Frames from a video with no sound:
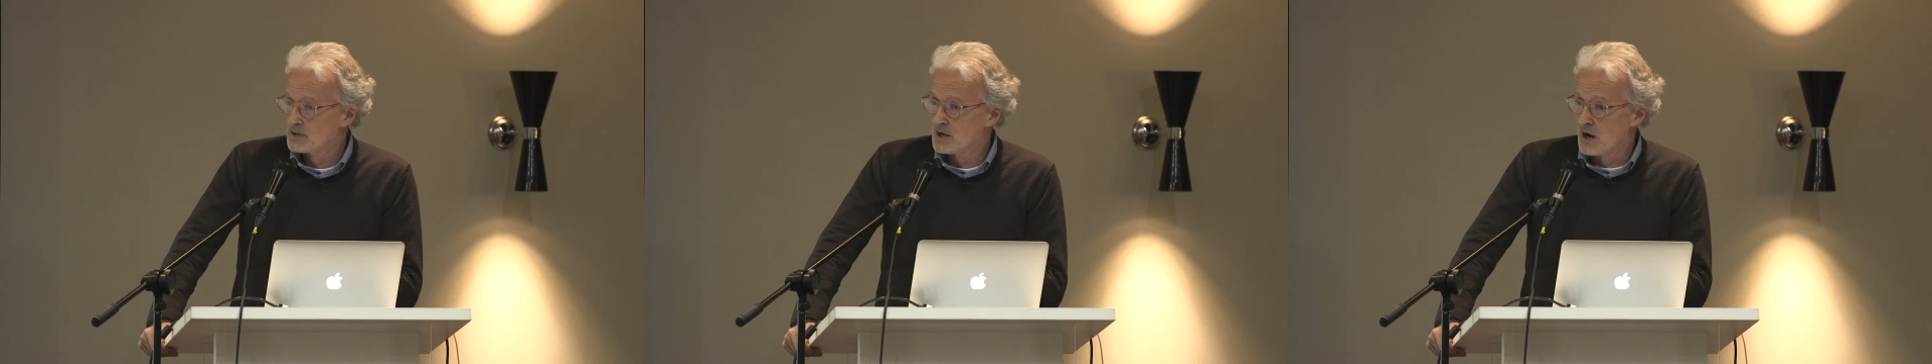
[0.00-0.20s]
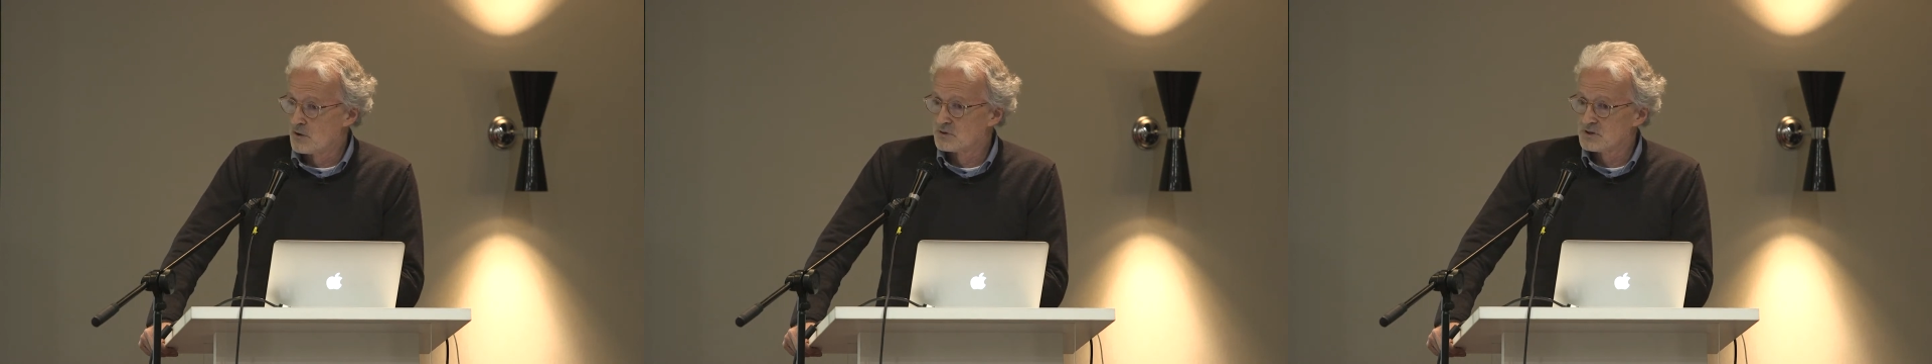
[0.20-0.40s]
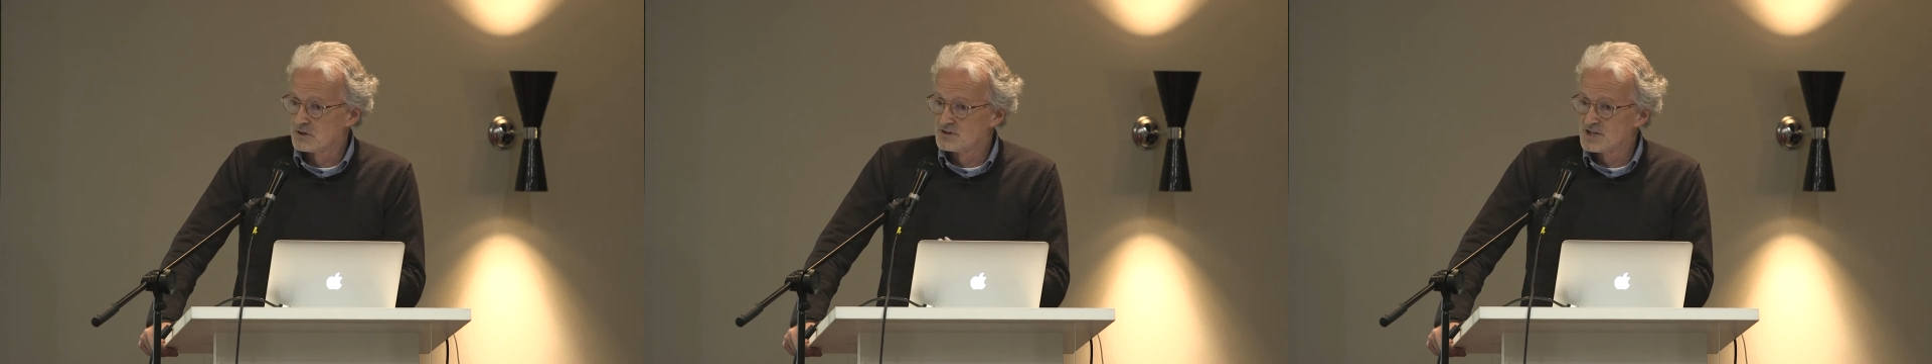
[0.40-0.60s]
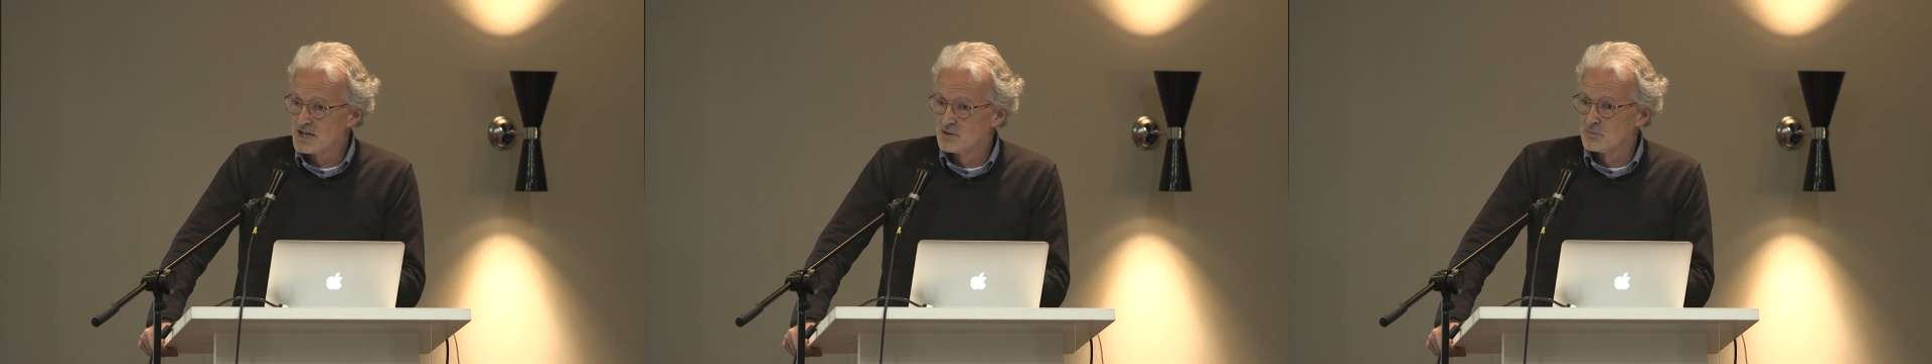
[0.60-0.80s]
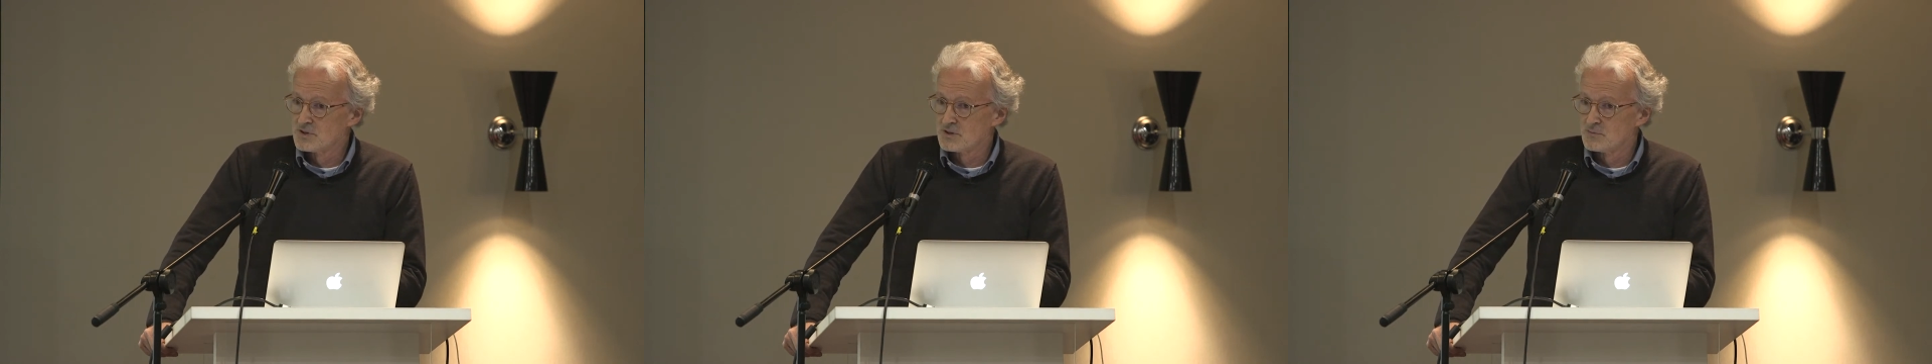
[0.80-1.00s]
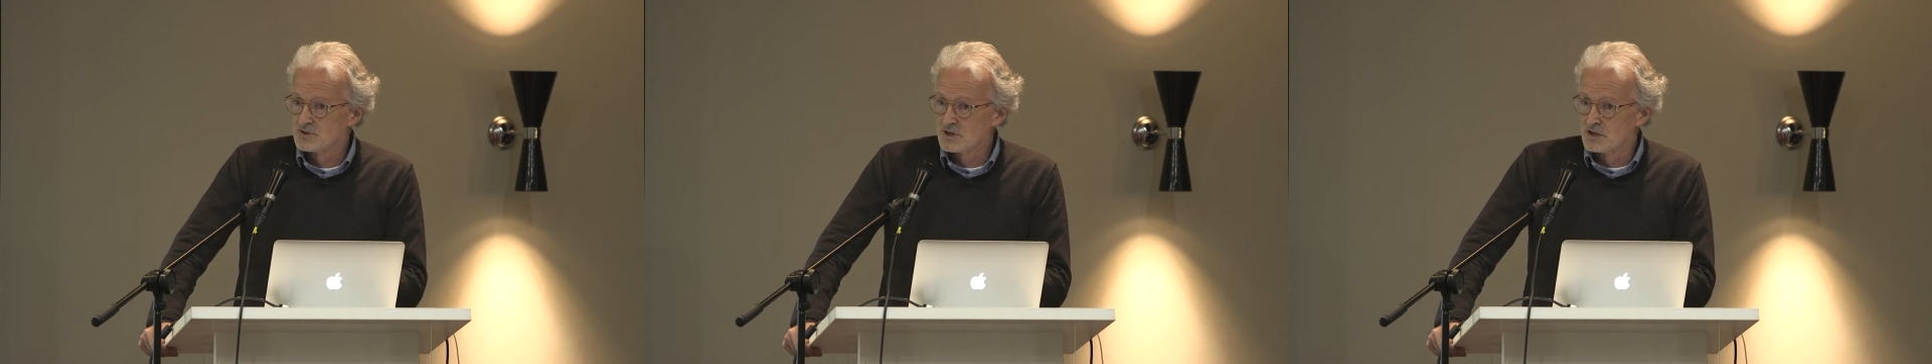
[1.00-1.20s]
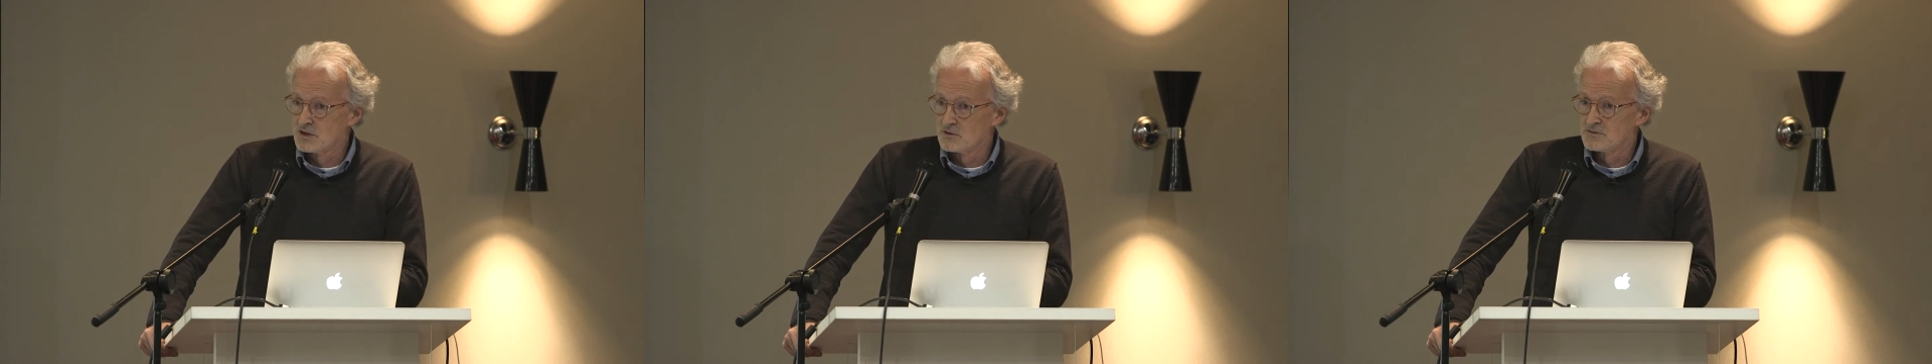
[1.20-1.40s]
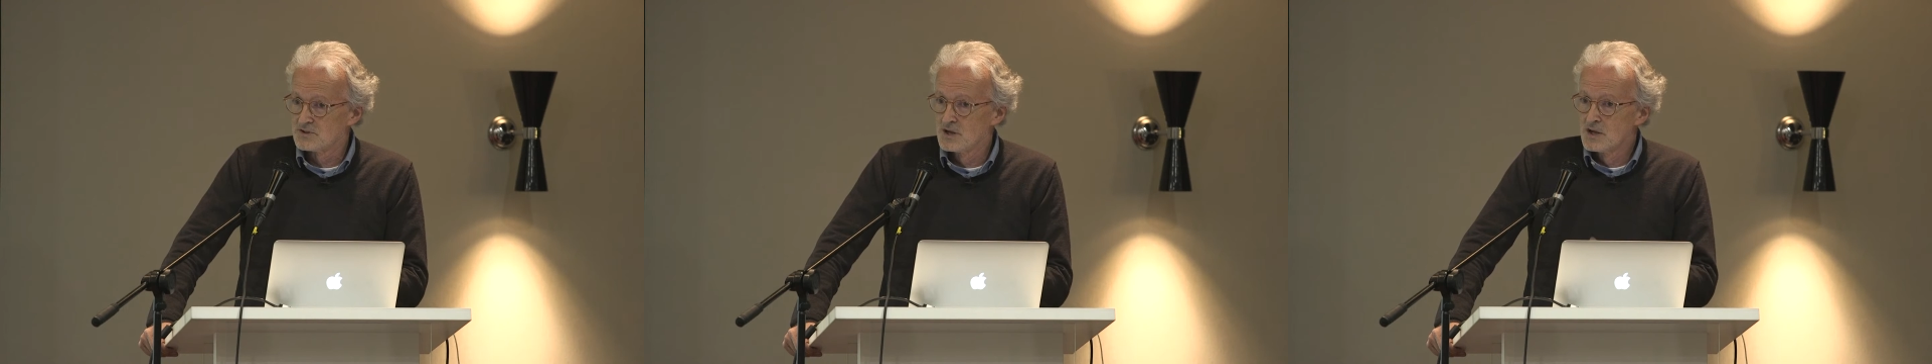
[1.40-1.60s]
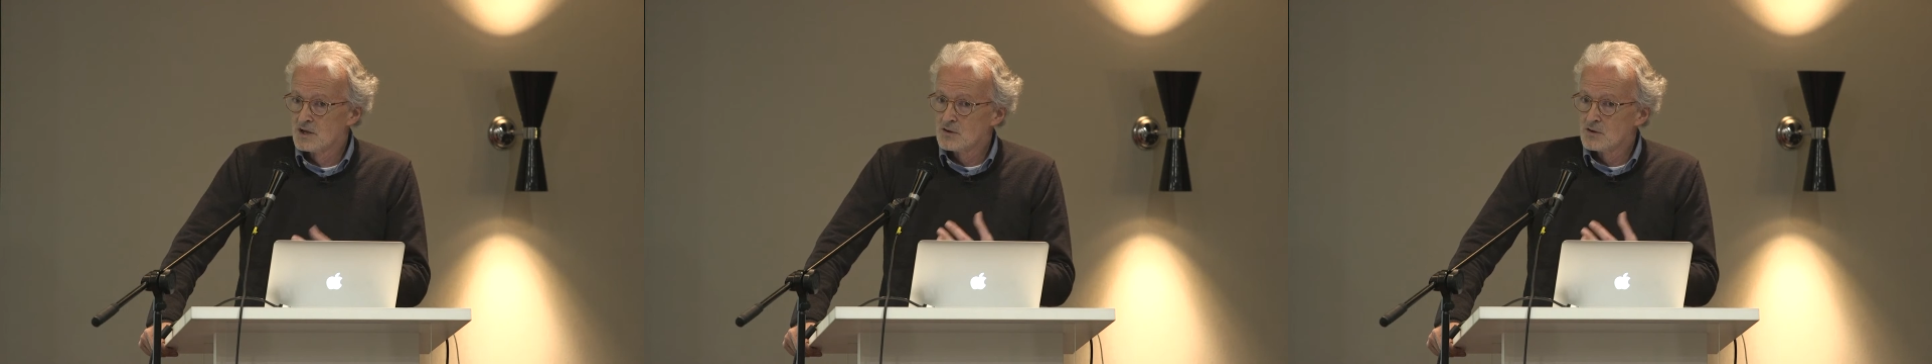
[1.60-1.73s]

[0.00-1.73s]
council teams themselves.